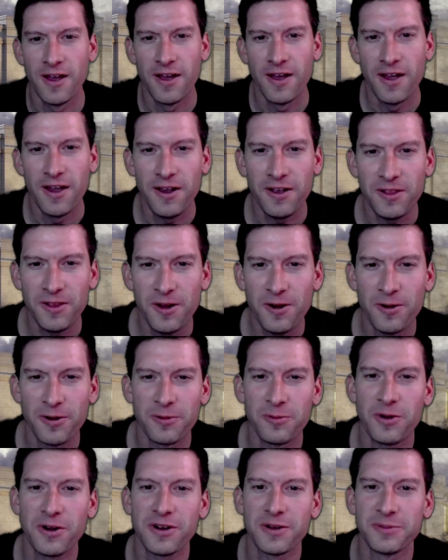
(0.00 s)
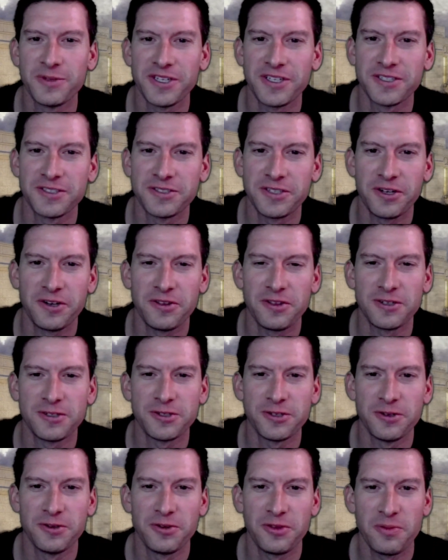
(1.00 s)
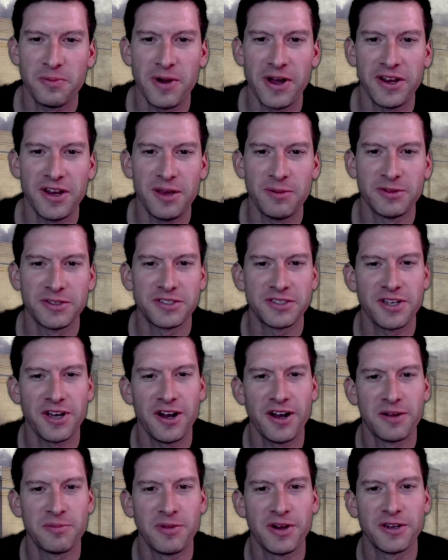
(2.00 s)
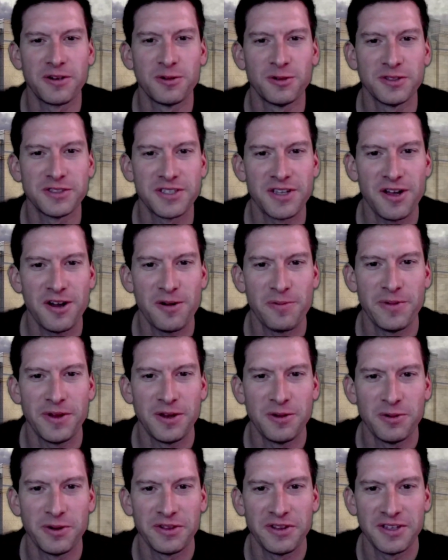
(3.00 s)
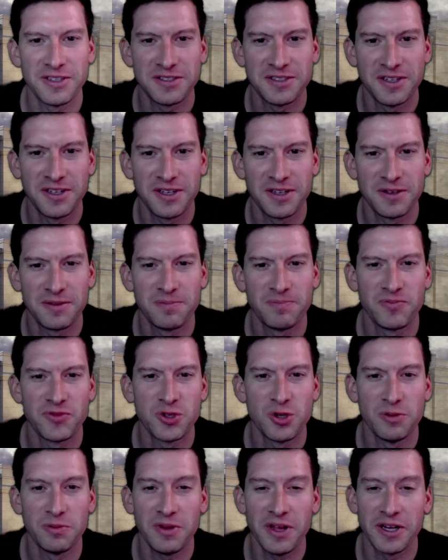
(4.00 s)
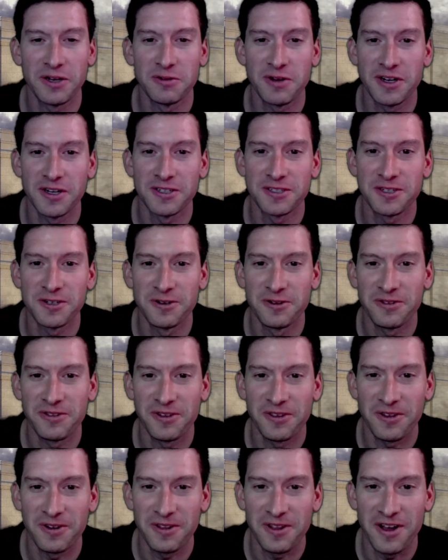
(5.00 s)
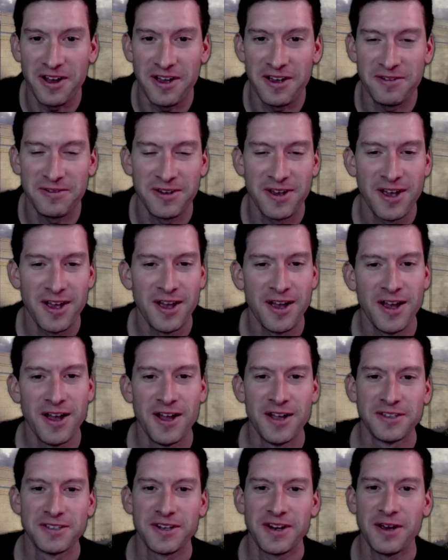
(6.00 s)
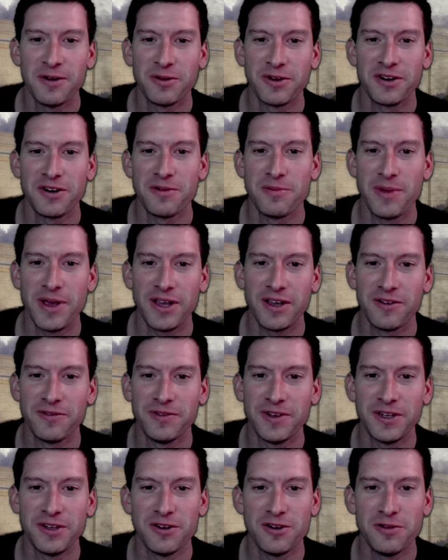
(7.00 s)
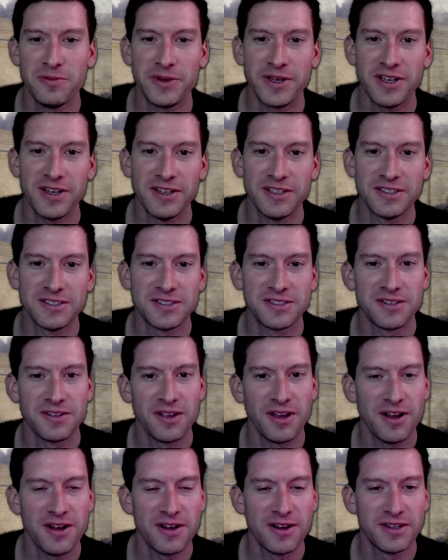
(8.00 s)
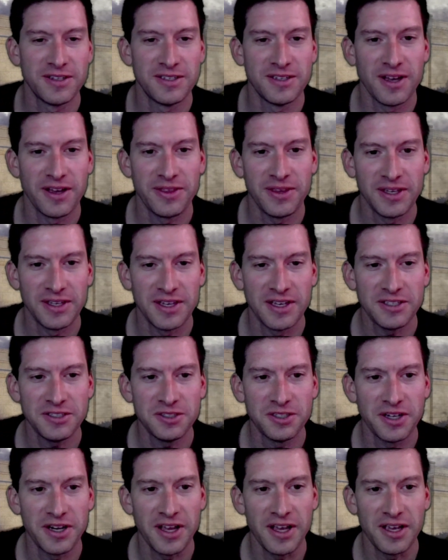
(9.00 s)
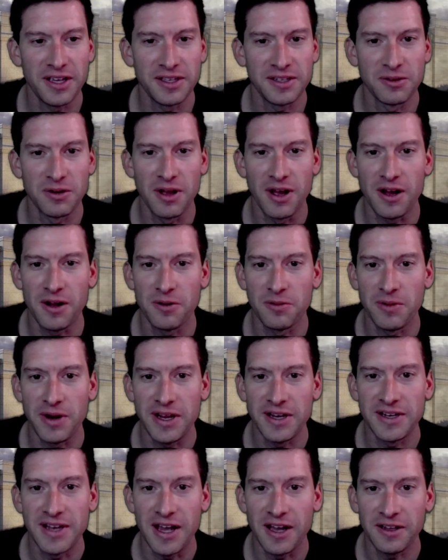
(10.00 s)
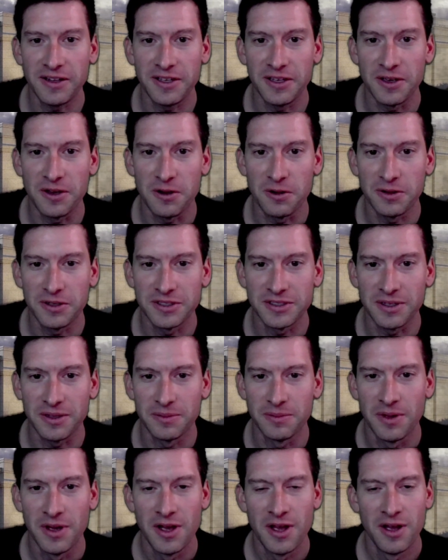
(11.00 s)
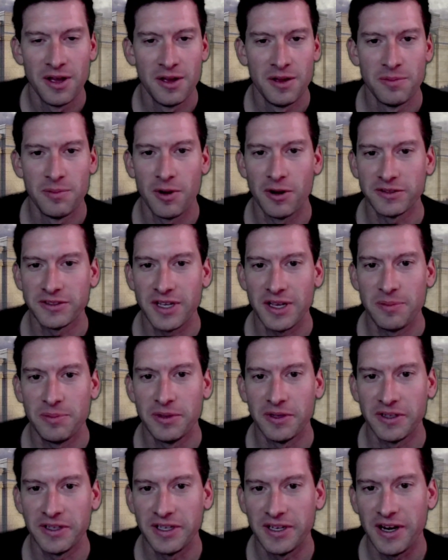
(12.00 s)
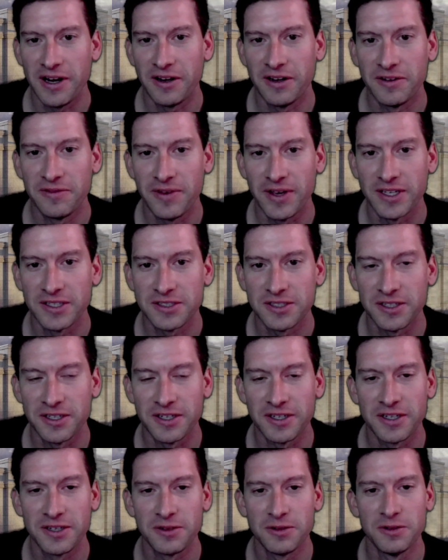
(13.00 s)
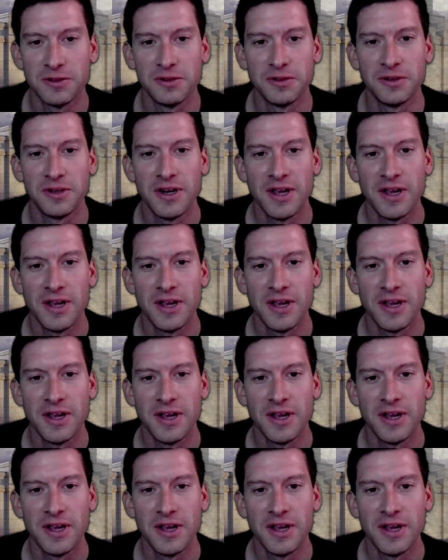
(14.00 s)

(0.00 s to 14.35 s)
Hello and welcome to Consider the Truth. My name is Scott and my goal is to help anyone listening to apply greater truth to their life. Today I wanted to make a video because I think yesterday Ray Dalio, he's a multi-billionaire investor who